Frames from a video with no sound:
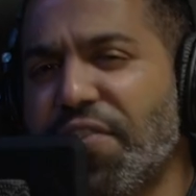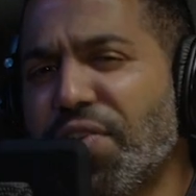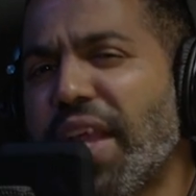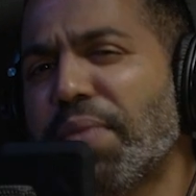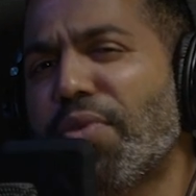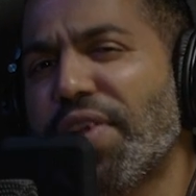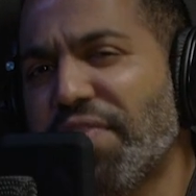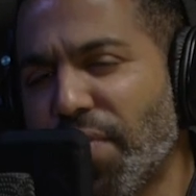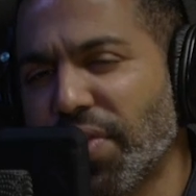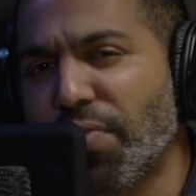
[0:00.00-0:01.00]
If you'd like more
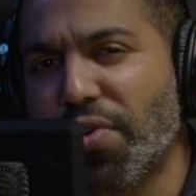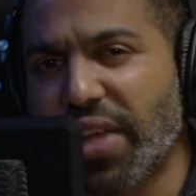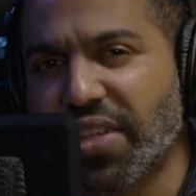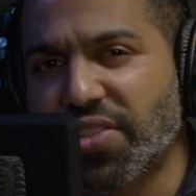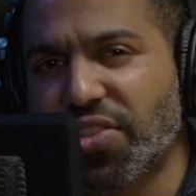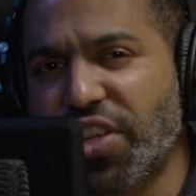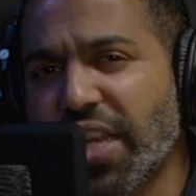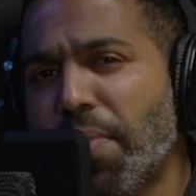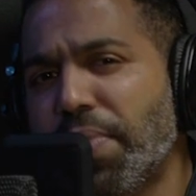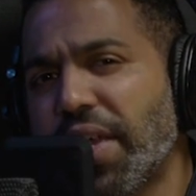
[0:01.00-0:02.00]
info on the Rodecaster,
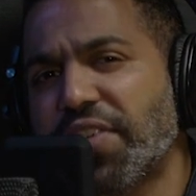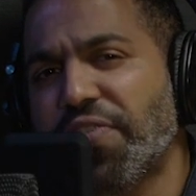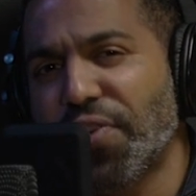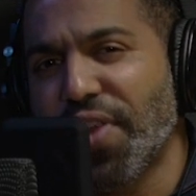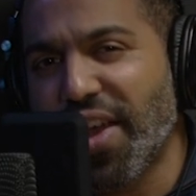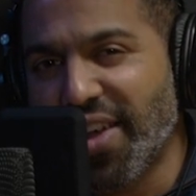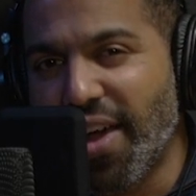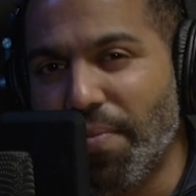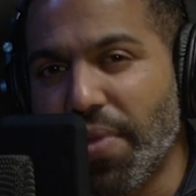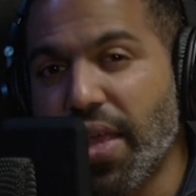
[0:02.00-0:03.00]
check out
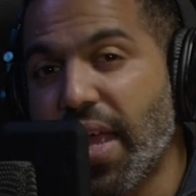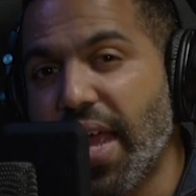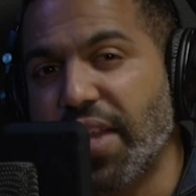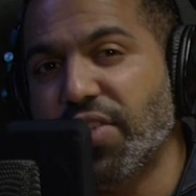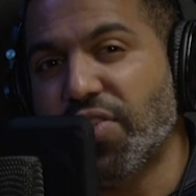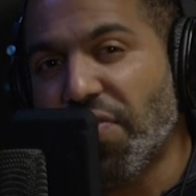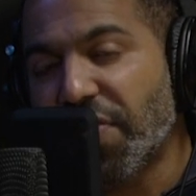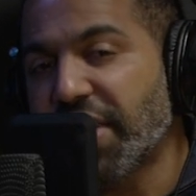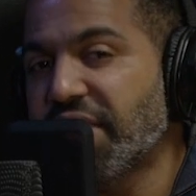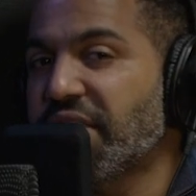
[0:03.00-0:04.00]
bhphoto.com, and don't
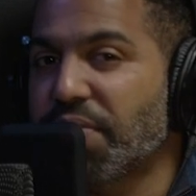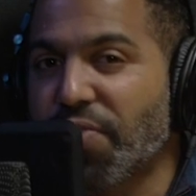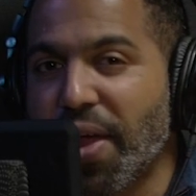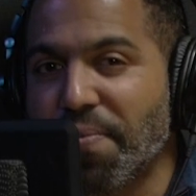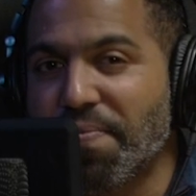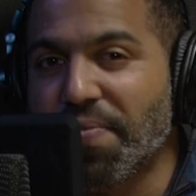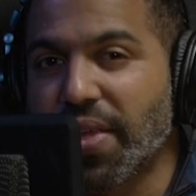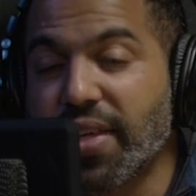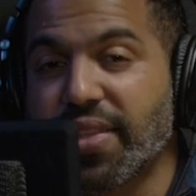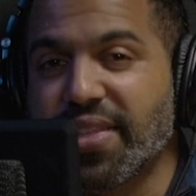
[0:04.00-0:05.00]
forget to subscribe.
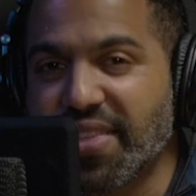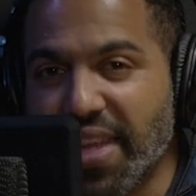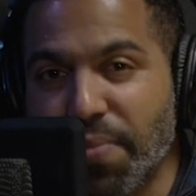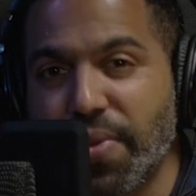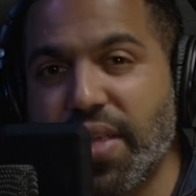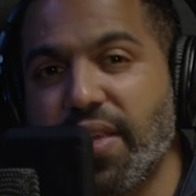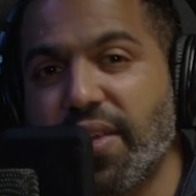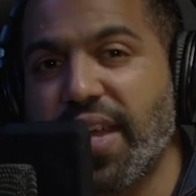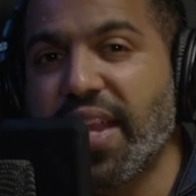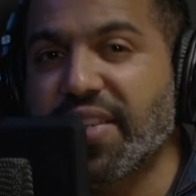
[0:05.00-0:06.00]
This is AB,
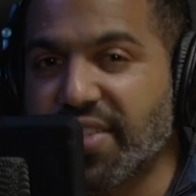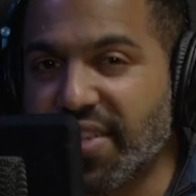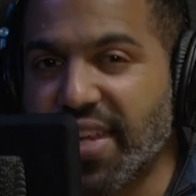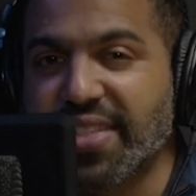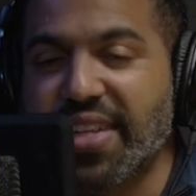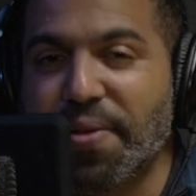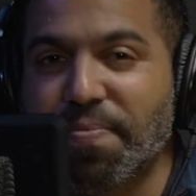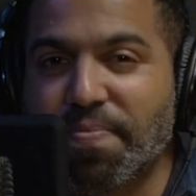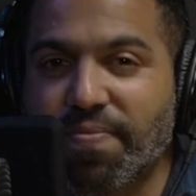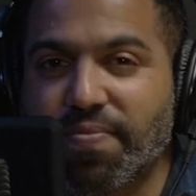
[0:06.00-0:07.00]
and I'll see you next
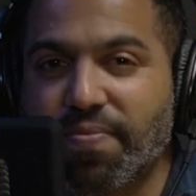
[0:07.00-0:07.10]
time.